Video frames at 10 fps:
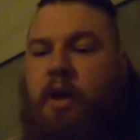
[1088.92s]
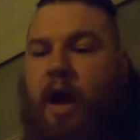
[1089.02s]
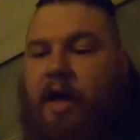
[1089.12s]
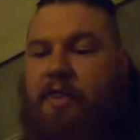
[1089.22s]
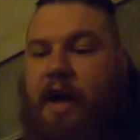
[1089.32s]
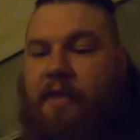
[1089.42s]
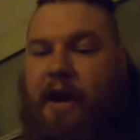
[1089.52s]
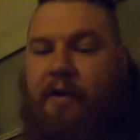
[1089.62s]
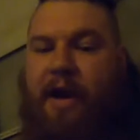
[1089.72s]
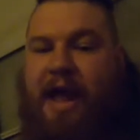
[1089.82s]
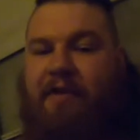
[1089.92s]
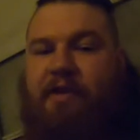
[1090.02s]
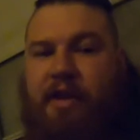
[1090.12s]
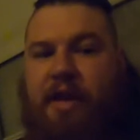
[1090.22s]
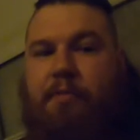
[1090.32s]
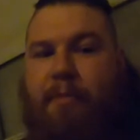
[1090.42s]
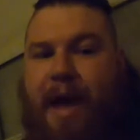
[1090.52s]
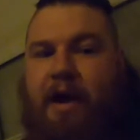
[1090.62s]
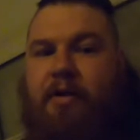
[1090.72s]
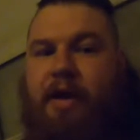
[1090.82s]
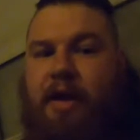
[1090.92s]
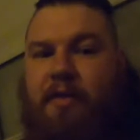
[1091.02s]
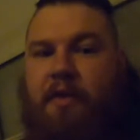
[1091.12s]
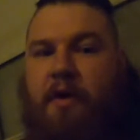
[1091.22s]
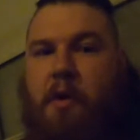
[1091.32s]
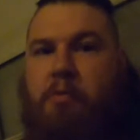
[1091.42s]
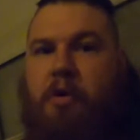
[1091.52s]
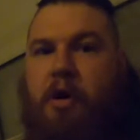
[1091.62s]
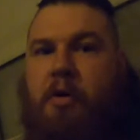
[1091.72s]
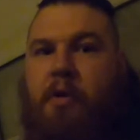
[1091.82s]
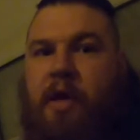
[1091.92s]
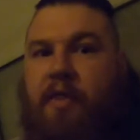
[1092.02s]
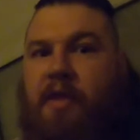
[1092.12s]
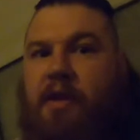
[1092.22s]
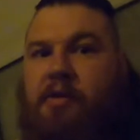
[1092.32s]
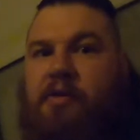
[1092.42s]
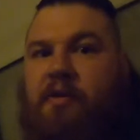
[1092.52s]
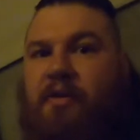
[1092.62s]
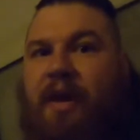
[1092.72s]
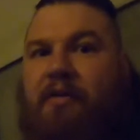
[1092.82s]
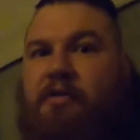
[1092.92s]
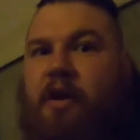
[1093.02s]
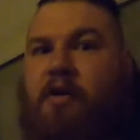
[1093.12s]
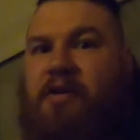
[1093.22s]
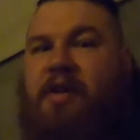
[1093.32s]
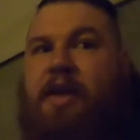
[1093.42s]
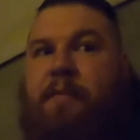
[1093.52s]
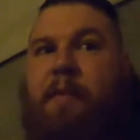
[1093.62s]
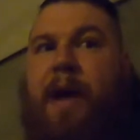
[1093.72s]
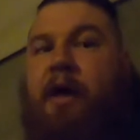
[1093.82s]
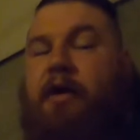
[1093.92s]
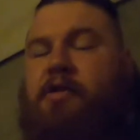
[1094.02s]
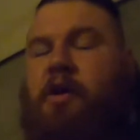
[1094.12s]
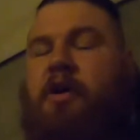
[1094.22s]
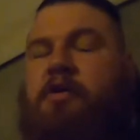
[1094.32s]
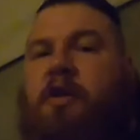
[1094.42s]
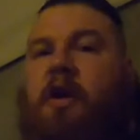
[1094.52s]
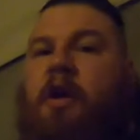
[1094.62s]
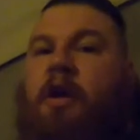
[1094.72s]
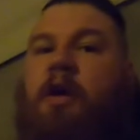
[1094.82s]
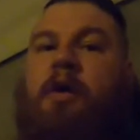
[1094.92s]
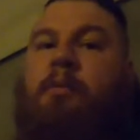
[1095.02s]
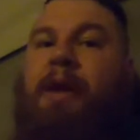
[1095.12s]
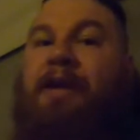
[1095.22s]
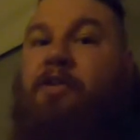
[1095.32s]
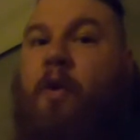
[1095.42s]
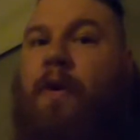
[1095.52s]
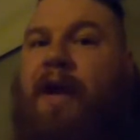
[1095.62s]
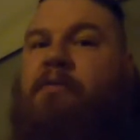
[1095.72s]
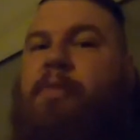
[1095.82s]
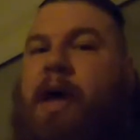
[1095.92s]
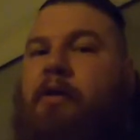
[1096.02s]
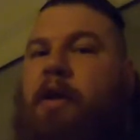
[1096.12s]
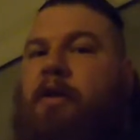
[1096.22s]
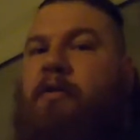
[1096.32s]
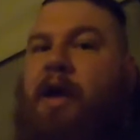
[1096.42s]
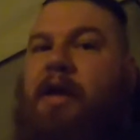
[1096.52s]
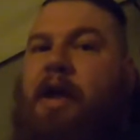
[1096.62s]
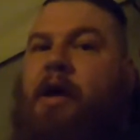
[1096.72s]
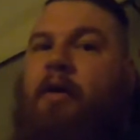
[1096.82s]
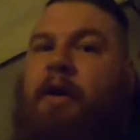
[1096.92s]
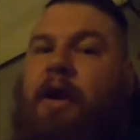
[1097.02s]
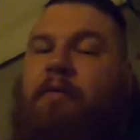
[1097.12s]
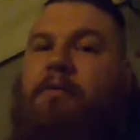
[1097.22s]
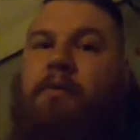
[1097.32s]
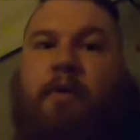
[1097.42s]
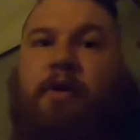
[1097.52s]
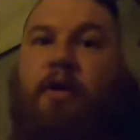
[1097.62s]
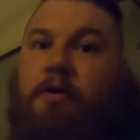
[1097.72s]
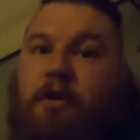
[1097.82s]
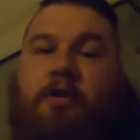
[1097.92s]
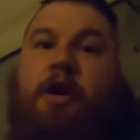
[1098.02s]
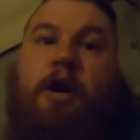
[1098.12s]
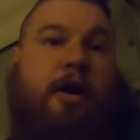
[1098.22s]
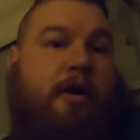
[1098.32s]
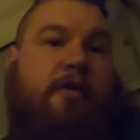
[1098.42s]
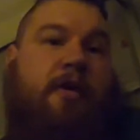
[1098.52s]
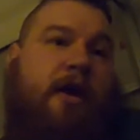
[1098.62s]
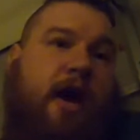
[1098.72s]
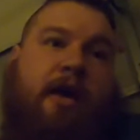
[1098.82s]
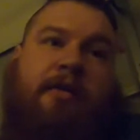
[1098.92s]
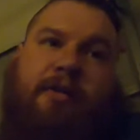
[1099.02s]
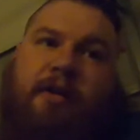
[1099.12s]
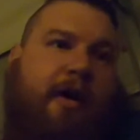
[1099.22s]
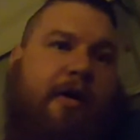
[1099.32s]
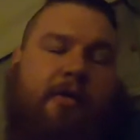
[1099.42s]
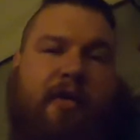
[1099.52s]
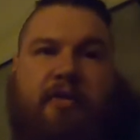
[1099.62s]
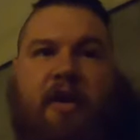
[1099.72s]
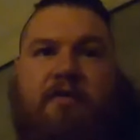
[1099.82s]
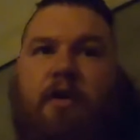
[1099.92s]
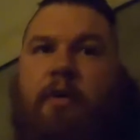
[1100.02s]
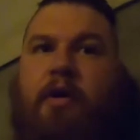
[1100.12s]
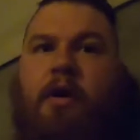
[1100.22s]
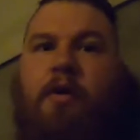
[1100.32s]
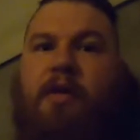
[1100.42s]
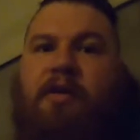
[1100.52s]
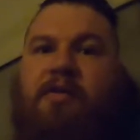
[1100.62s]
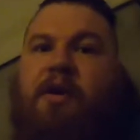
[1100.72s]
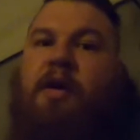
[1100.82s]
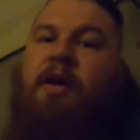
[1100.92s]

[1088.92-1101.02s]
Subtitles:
I thought that I would have to keep a battery in the GoPro and then just like charge it to keep the battery charged. But I don't have a battery in it right now, and I went to go turn it on, and it turned on. I was like, all right, well, let's see how far we can go with this.